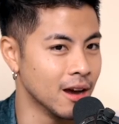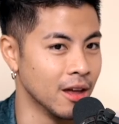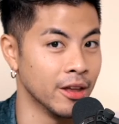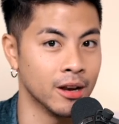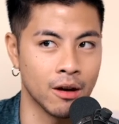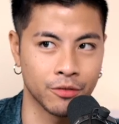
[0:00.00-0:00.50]

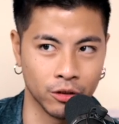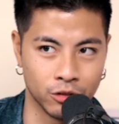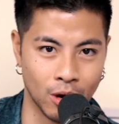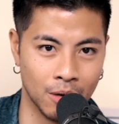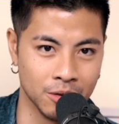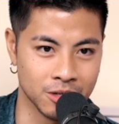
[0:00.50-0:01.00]
And then now I've got
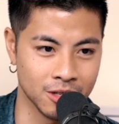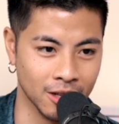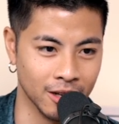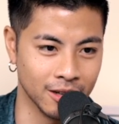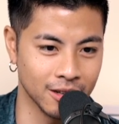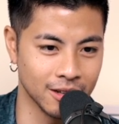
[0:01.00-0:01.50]
2 hours to
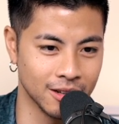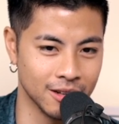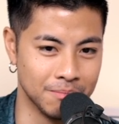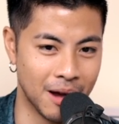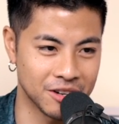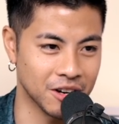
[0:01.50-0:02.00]
like
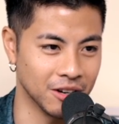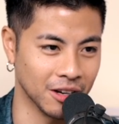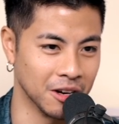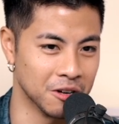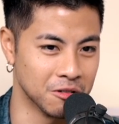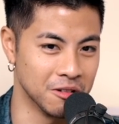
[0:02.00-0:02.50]
bash out
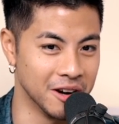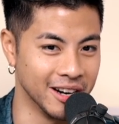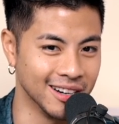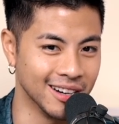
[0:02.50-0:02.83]
like a great